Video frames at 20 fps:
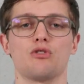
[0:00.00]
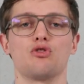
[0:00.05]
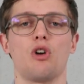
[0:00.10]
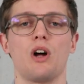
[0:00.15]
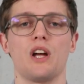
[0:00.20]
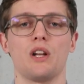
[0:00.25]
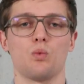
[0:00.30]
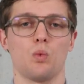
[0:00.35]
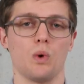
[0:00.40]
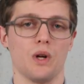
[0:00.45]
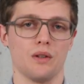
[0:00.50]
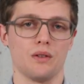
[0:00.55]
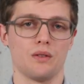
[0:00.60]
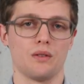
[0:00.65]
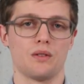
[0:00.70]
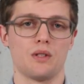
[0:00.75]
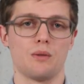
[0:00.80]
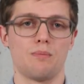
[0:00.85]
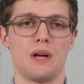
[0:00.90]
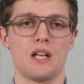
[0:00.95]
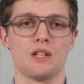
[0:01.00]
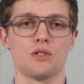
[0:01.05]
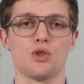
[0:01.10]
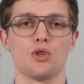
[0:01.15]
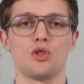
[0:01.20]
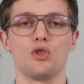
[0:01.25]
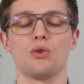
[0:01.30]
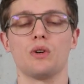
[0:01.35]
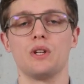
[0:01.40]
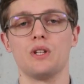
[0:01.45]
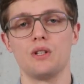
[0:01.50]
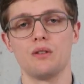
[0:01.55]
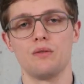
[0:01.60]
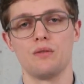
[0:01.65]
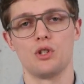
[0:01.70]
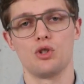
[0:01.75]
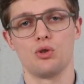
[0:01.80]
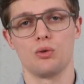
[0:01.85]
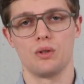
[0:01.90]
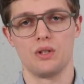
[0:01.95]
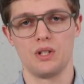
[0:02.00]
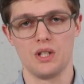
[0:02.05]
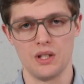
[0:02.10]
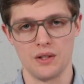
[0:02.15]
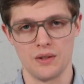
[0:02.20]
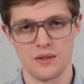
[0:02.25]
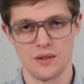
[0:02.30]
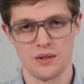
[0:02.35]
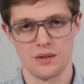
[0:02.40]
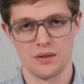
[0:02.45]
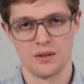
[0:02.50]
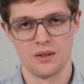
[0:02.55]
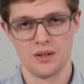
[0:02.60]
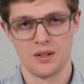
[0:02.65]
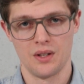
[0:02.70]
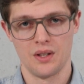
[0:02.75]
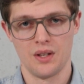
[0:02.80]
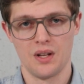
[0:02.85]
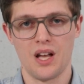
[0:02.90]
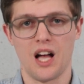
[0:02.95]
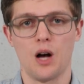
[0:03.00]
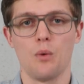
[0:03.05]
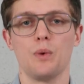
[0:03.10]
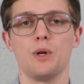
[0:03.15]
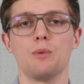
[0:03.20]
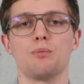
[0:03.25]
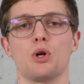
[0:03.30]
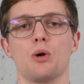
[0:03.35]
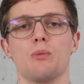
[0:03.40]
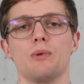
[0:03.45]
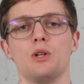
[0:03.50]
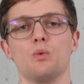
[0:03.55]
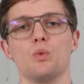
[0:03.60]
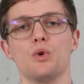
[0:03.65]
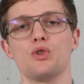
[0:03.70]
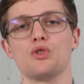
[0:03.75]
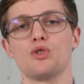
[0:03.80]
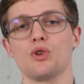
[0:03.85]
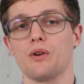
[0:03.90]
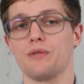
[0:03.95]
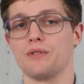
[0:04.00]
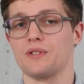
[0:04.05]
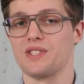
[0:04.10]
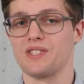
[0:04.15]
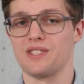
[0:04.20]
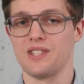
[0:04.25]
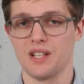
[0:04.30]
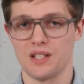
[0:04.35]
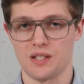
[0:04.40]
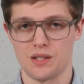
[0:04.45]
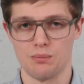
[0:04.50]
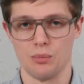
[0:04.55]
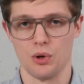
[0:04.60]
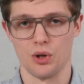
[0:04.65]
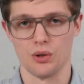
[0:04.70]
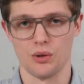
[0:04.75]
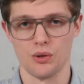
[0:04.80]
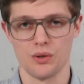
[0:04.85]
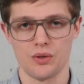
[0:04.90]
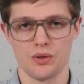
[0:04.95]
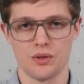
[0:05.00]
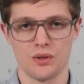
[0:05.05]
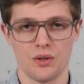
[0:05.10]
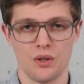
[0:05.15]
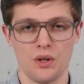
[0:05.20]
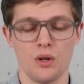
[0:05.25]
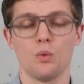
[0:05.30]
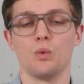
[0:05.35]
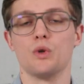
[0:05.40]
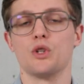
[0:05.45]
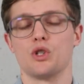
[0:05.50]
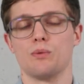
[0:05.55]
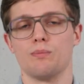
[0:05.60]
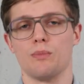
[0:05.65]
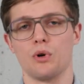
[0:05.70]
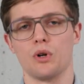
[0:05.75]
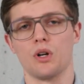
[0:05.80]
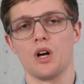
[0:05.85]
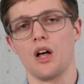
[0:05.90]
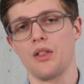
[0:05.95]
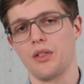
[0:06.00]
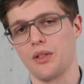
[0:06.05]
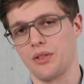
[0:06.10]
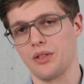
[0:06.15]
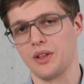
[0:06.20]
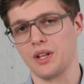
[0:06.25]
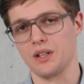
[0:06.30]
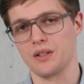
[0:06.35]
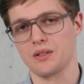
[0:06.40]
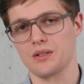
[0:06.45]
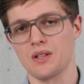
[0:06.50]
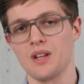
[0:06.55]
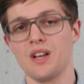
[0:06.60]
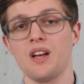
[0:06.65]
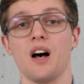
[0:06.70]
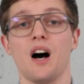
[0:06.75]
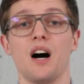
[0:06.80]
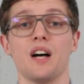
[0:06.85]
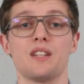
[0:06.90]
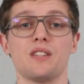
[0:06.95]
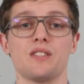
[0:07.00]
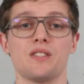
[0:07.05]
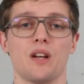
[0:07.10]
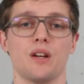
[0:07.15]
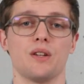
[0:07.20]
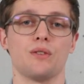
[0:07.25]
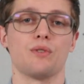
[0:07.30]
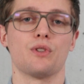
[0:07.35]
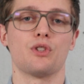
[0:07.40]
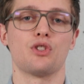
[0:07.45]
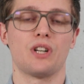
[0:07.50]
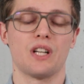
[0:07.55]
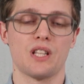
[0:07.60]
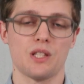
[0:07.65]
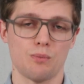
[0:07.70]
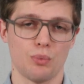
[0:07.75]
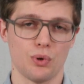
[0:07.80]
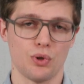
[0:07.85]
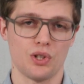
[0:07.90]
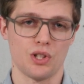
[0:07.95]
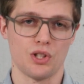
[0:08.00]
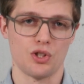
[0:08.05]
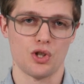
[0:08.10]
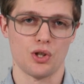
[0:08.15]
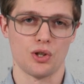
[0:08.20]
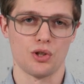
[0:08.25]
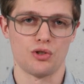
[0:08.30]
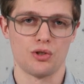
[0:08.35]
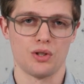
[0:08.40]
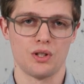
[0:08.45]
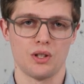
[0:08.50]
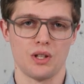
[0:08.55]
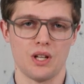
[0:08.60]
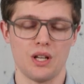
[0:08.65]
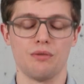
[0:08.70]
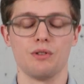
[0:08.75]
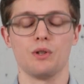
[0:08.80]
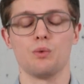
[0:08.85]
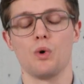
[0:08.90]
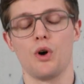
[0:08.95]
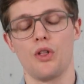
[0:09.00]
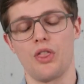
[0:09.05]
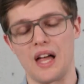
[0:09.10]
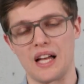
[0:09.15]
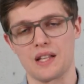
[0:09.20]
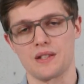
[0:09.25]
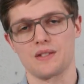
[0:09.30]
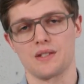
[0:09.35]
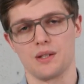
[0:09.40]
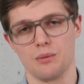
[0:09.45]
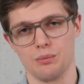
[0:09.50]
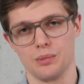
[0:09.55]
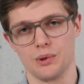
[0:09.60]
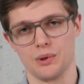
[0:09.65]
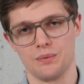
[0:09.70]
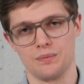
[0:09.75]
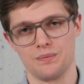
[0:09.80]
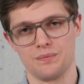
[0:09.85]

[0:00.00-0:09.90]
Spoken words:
right one depends on your individual needs. And we probably wouldn't offer 6 models, which among other things are designed for transporting children if it were that simple.